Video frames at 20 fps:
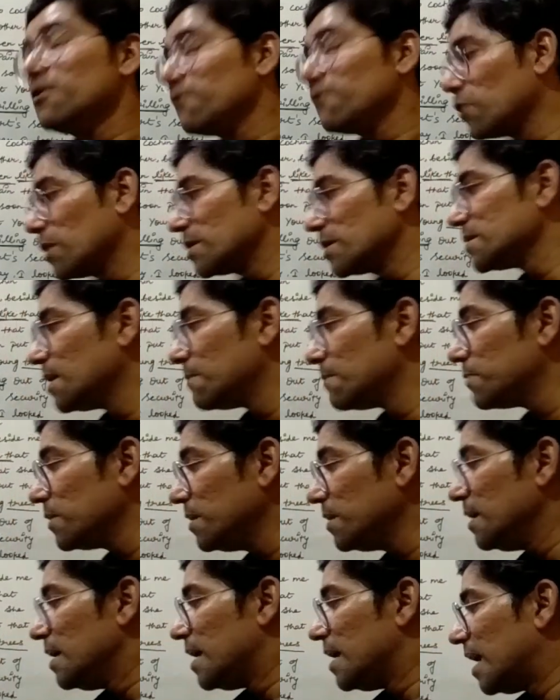For
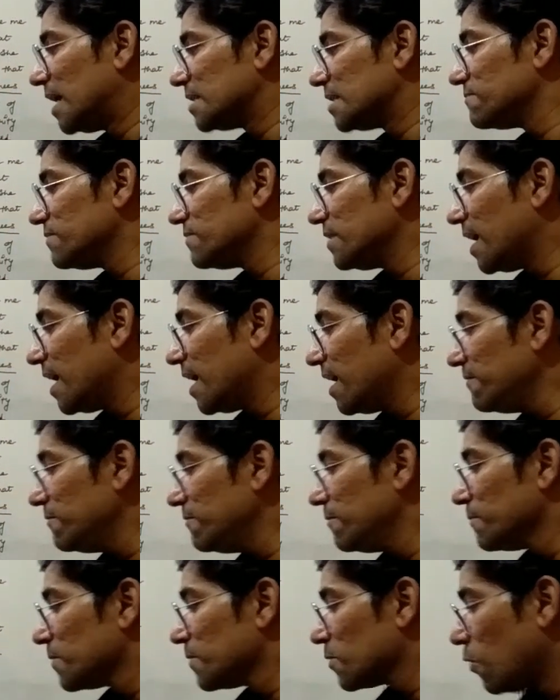example, as we
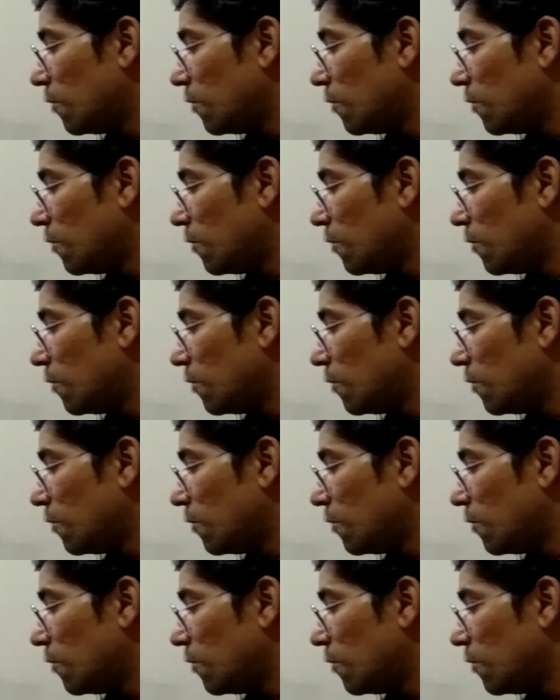have